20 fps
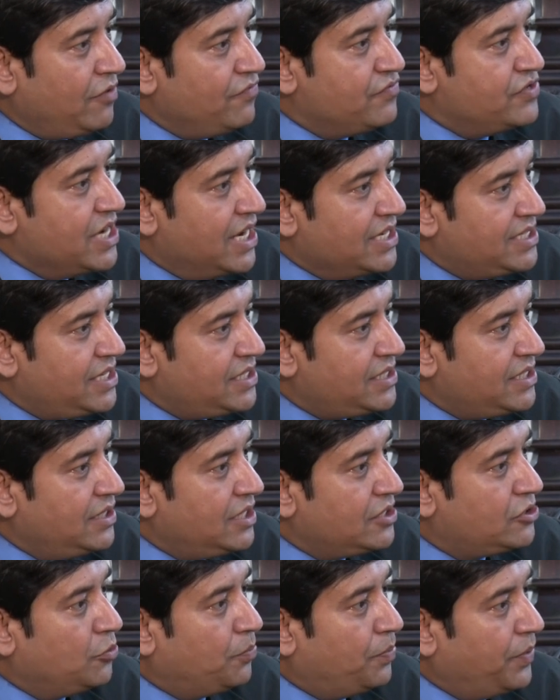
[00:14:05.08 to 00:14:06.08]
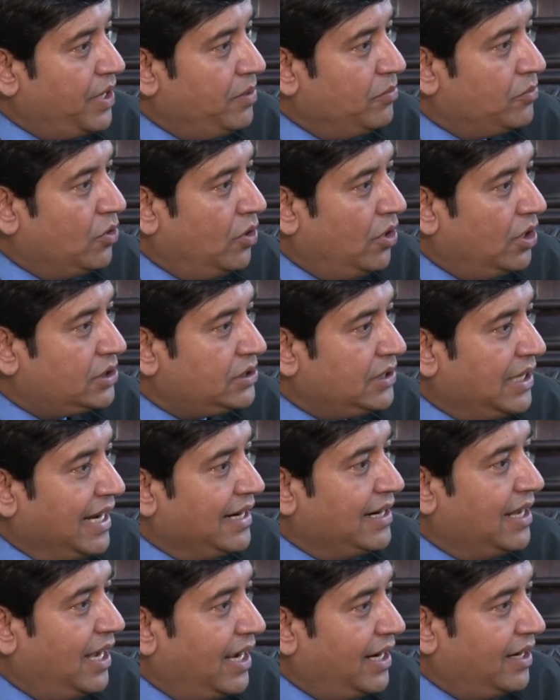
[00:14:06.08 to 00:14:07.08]
of judges in the Supreme Court
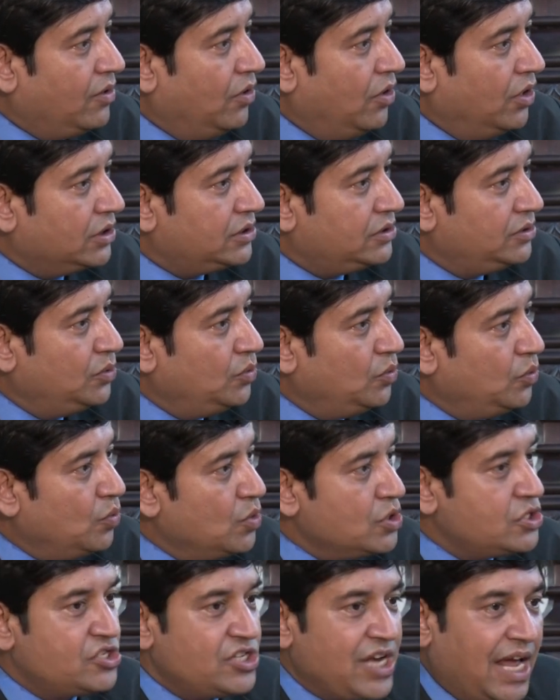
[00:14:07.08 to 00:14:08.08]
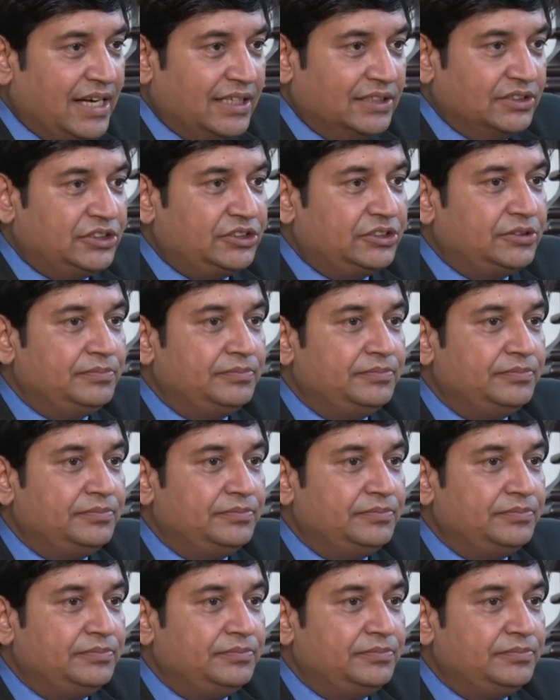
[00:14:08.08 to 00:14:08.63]
and High Court was challenged.